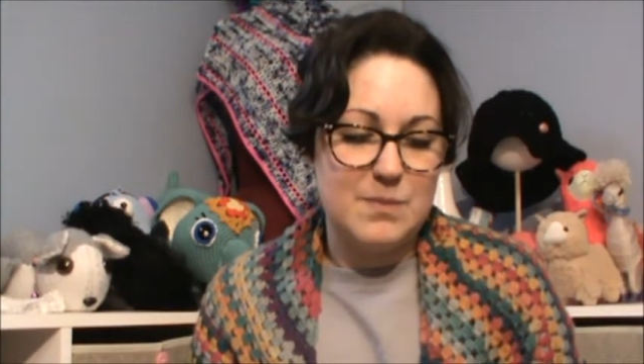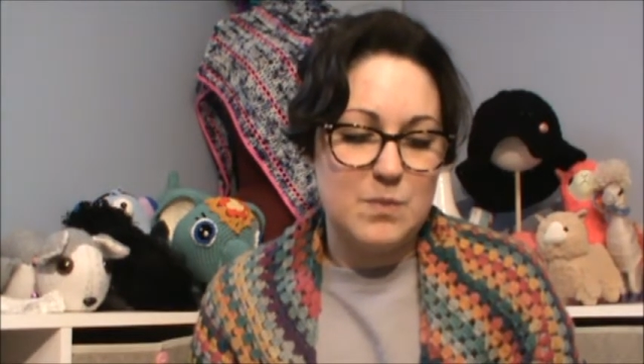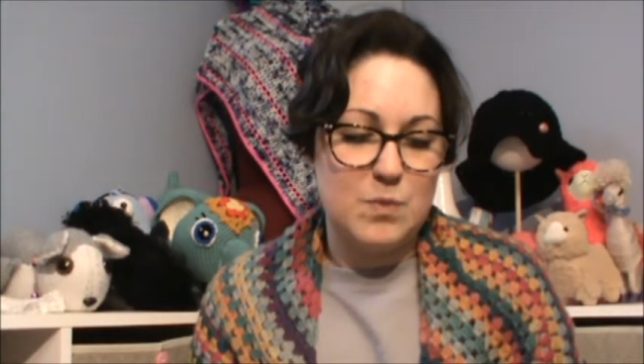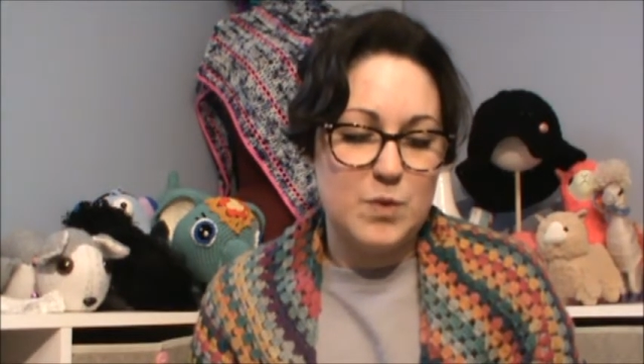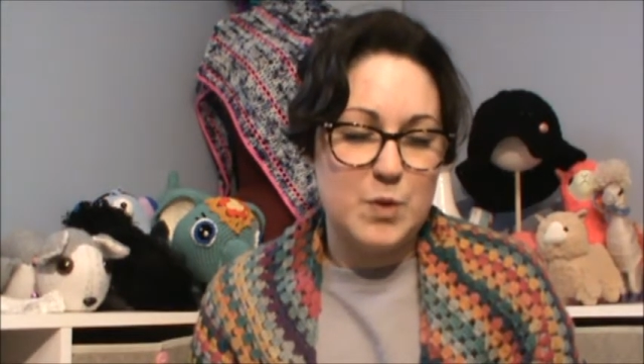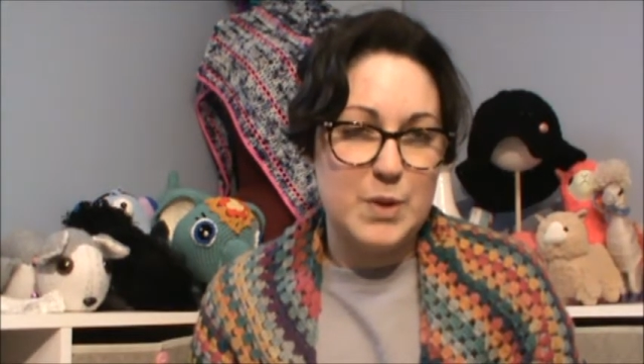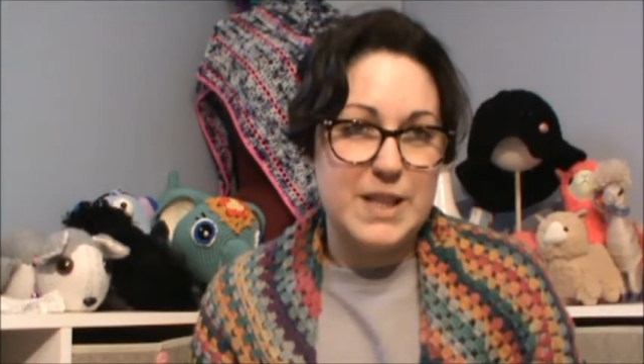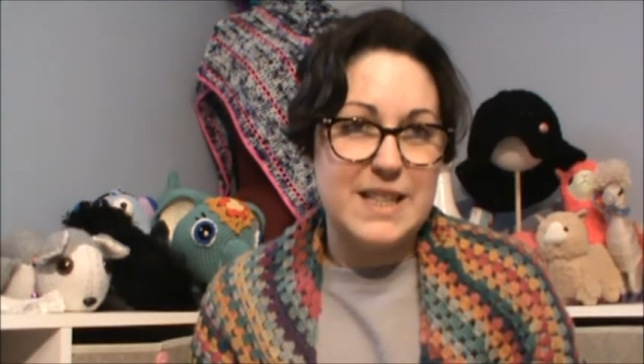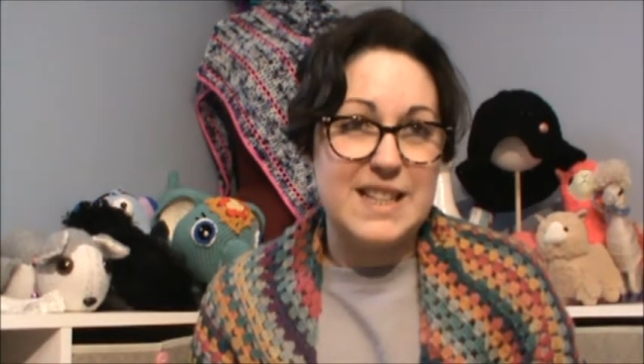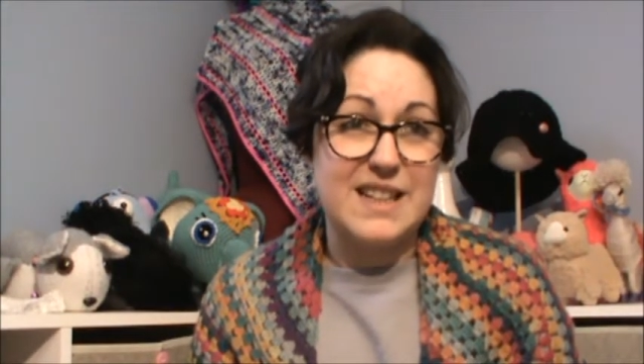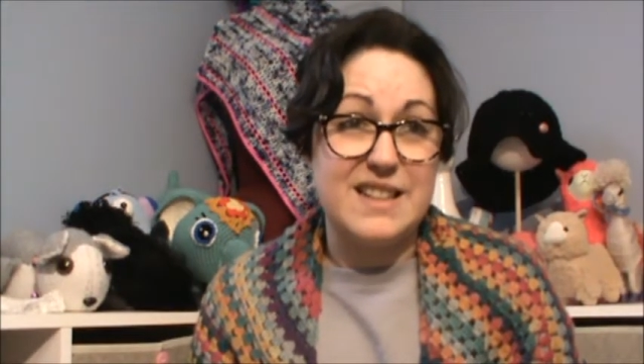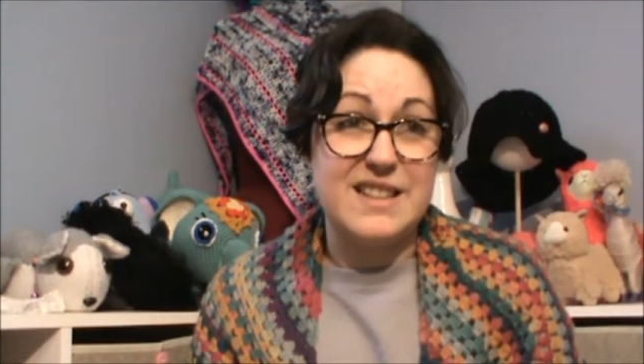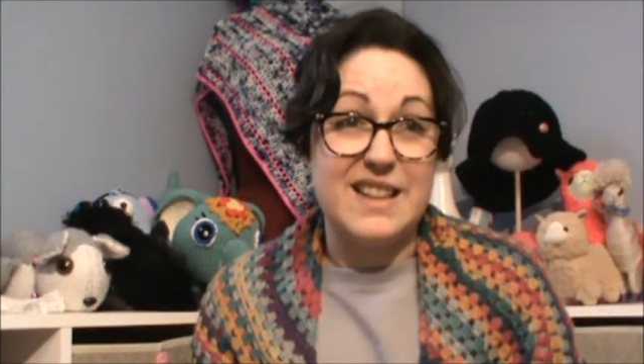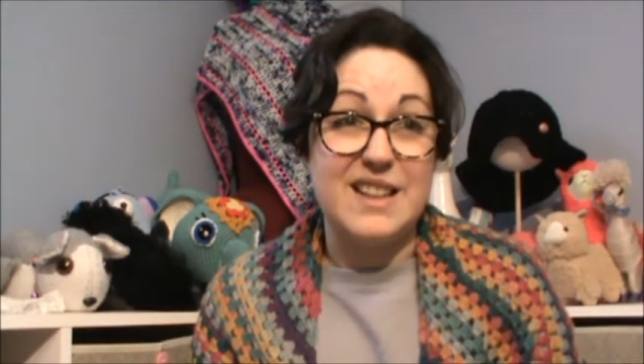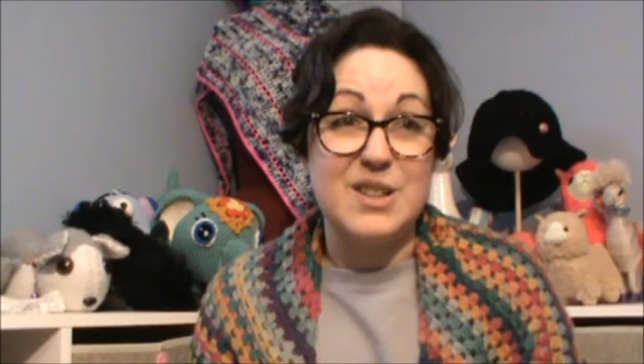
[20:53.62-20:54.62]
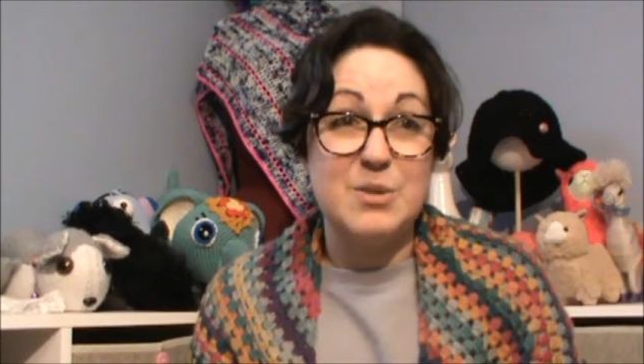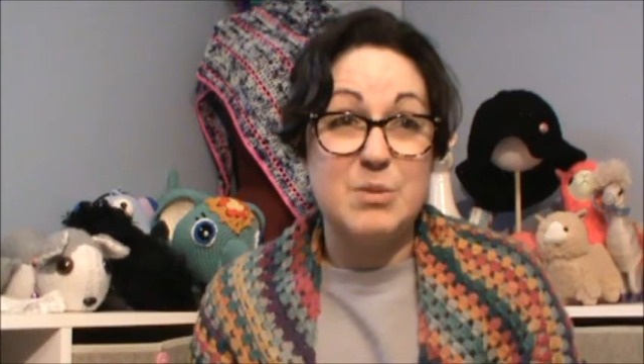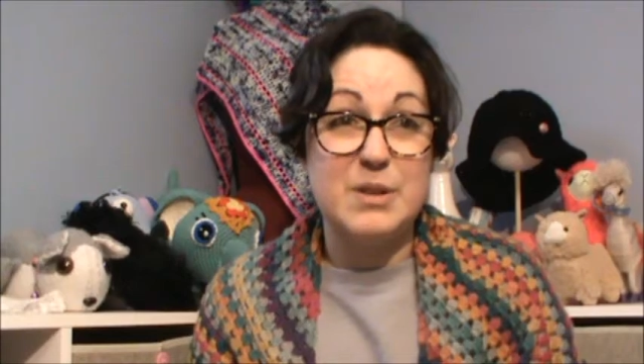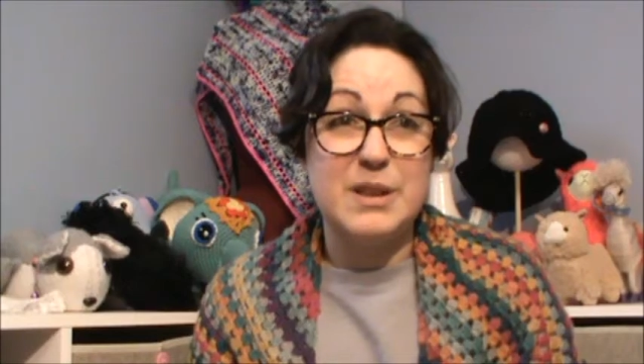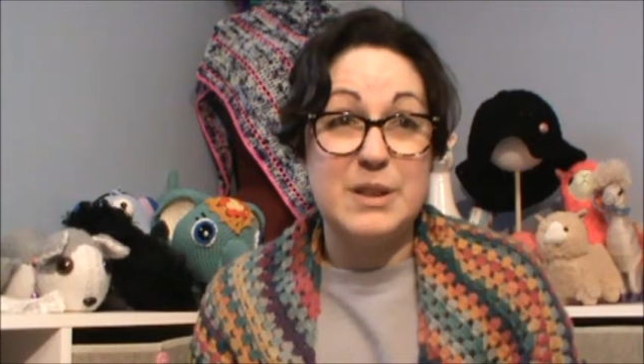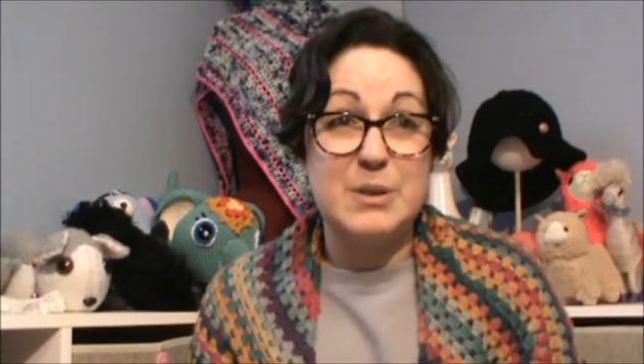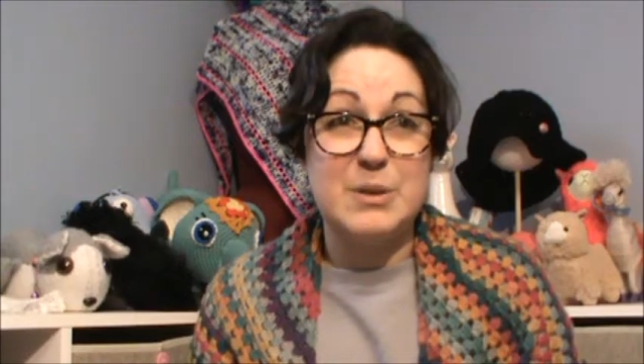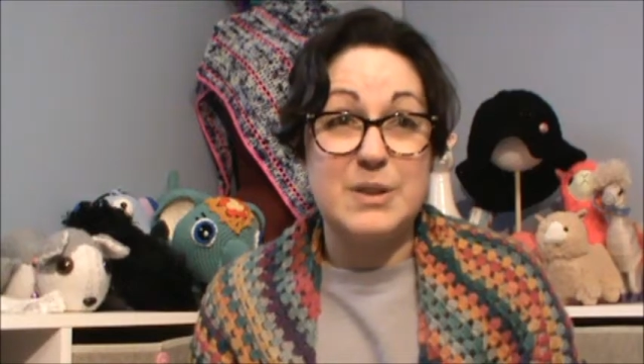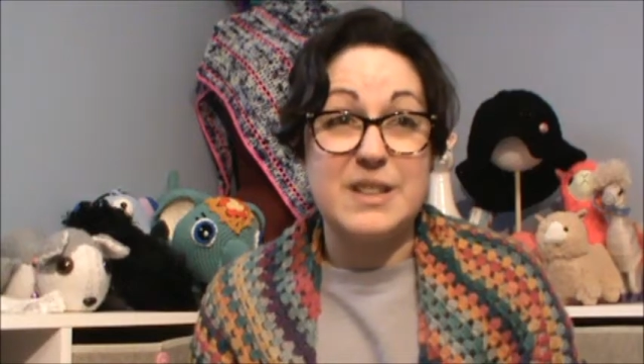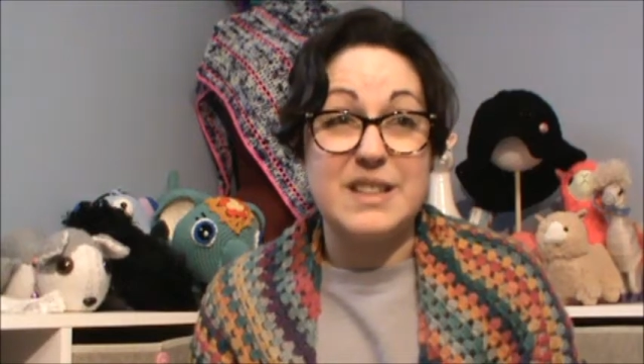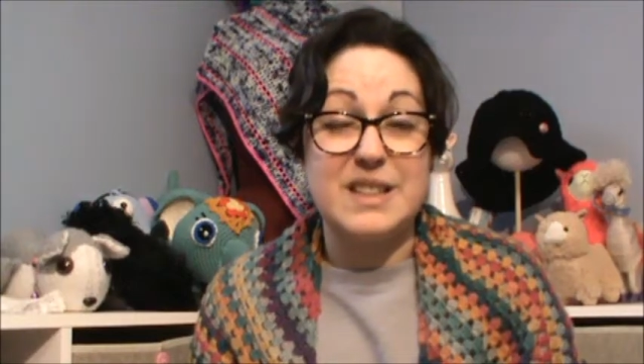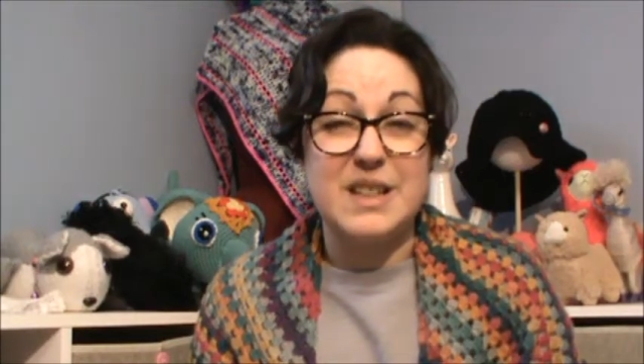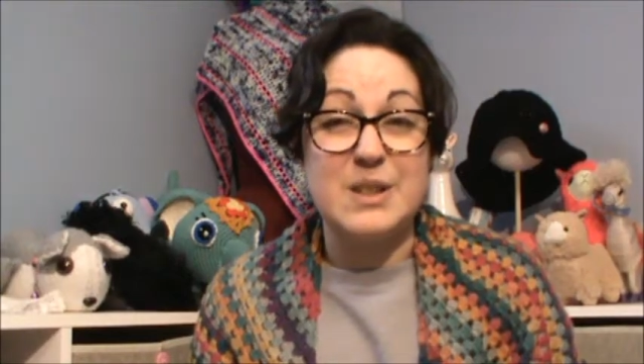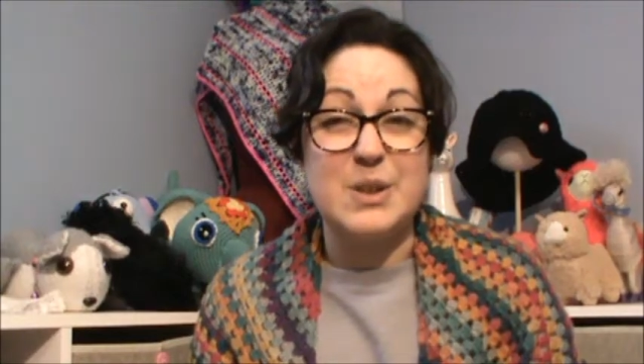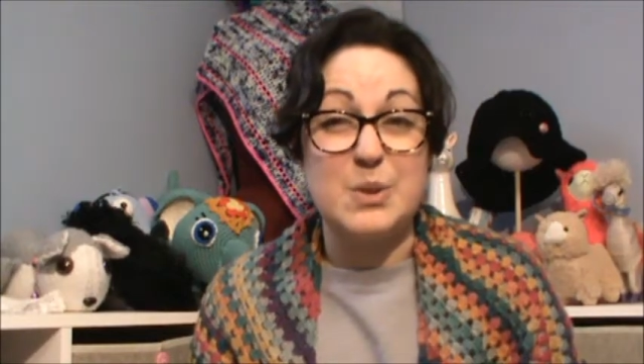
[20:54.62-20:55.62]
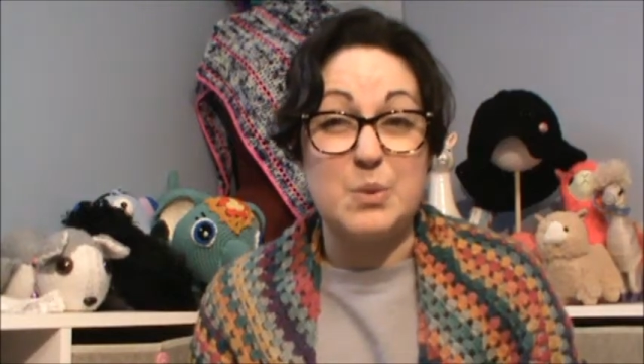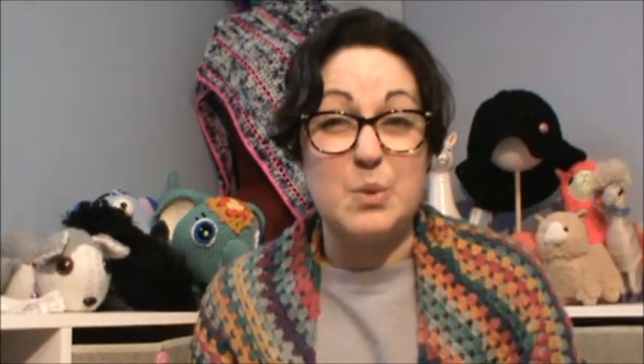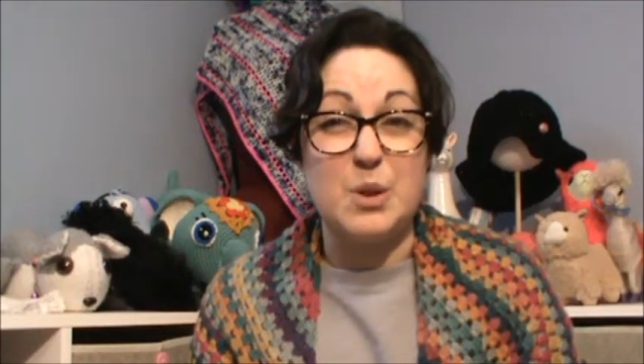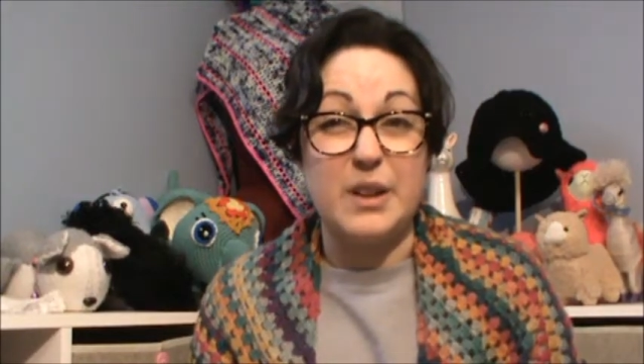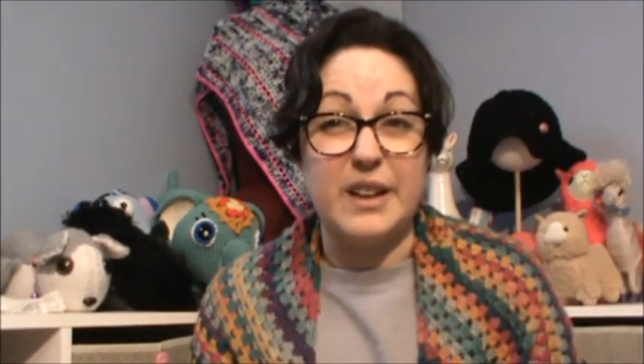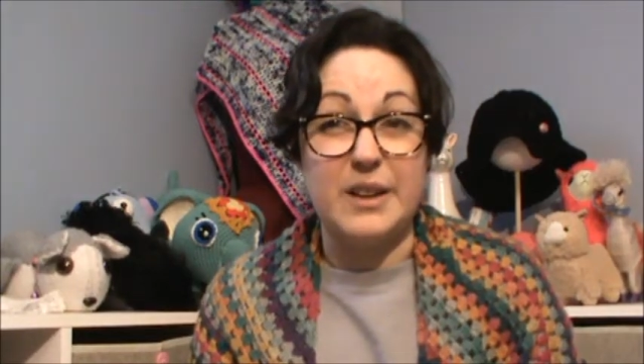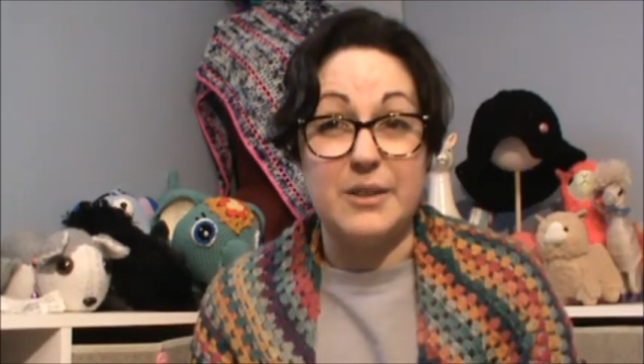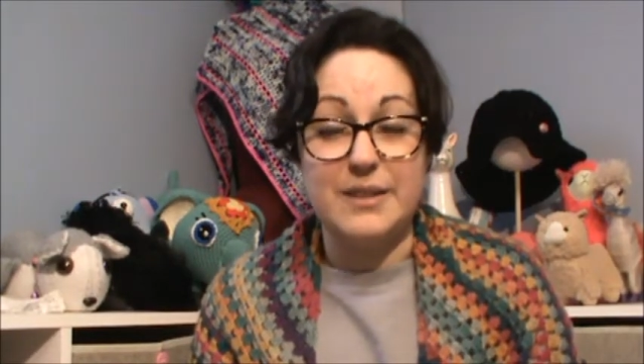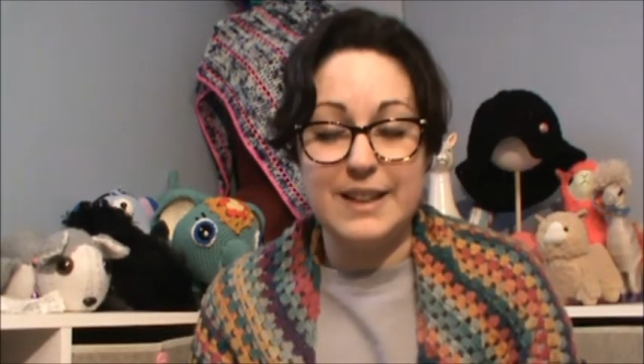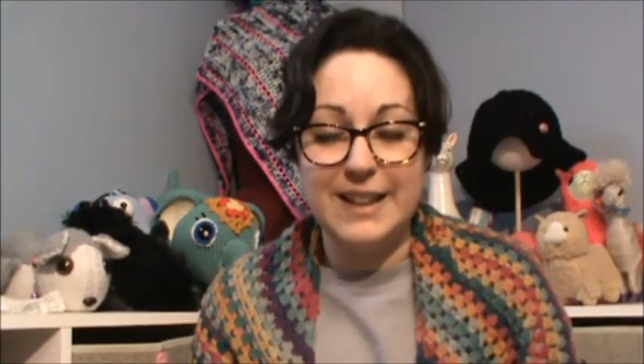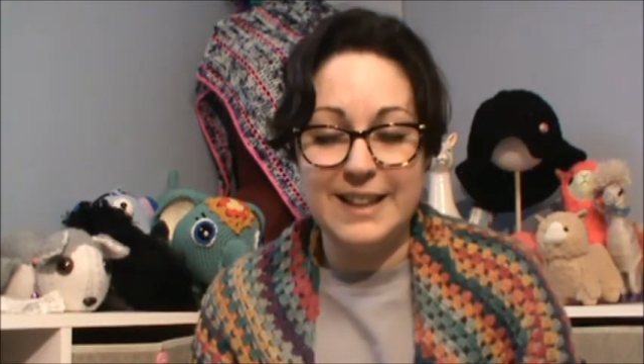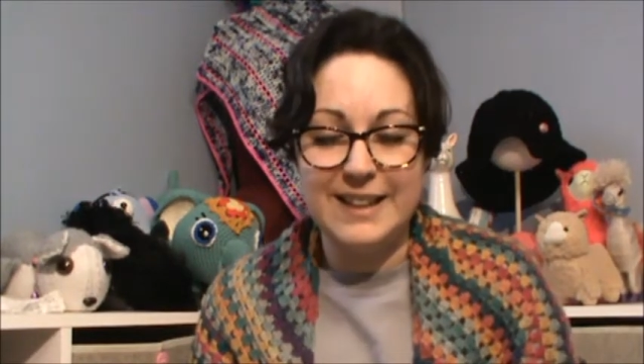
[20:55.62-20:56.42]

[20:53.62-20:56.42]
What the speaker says: reason I say it's really old is because it's worn out.